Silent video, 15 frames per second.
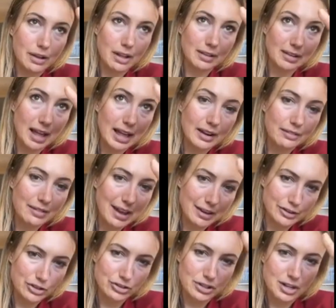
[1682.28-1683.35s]
a lot of
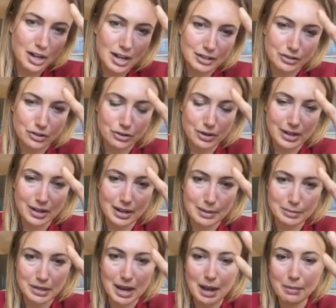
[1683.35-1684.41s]
energy concentrated up
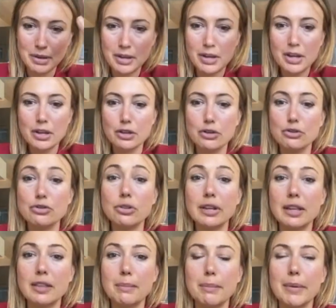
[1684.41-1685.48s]
top.
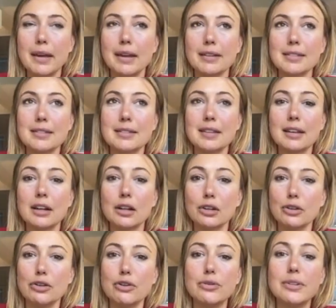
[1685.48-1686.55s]
Usually the biggest
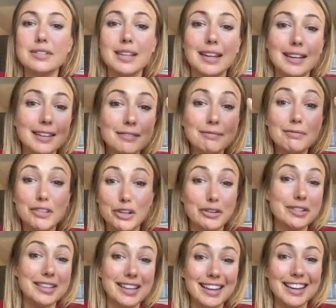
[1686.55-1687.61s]
clue is you're
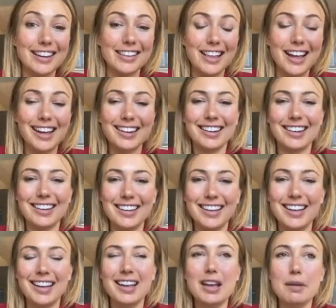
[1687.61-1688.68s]
thinking a lot.
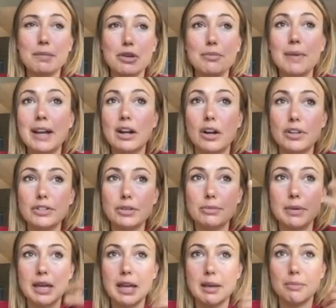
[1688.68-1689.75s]
But you might also
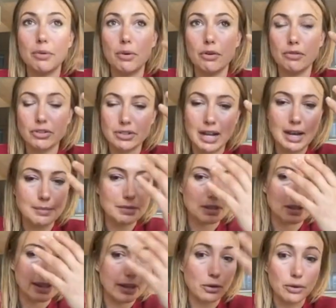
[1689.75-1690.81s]
be able over time to
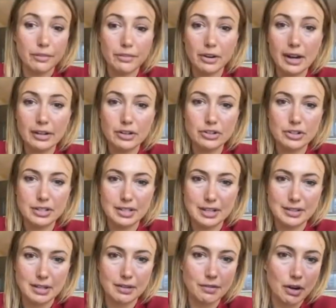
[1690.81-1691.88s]
or if you're energy
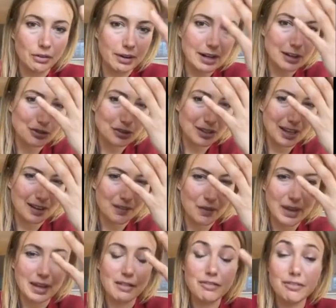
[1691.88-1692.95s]
sensitive already, just kind
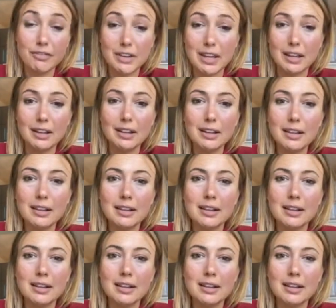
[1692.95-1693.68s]
of feel